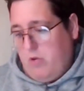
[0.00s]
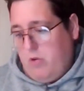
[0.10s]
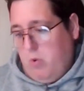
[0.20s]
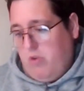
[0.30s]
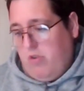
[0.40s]

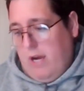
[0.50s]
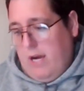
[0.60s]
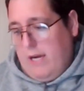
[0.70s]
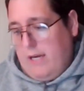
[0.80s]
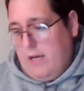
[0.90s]
which was
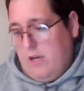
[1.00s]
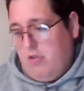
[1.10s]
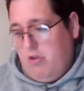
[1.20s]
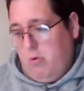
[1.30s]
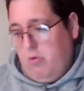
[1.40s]
a
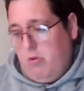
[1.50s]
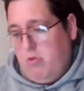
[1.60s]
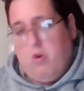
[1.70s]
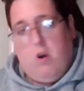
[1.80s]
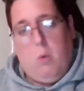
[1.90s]

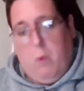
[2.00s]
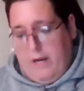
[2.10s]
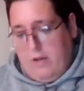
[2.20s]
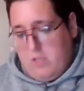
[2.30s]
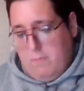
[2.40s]
2-2 draw
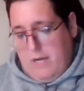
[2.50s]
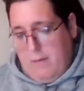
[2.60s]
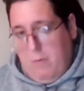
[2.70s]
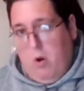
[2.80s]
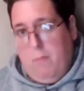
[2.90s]
away at
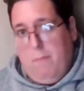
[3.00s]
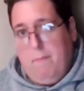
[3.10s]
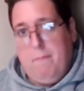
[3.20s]
Spennymoor.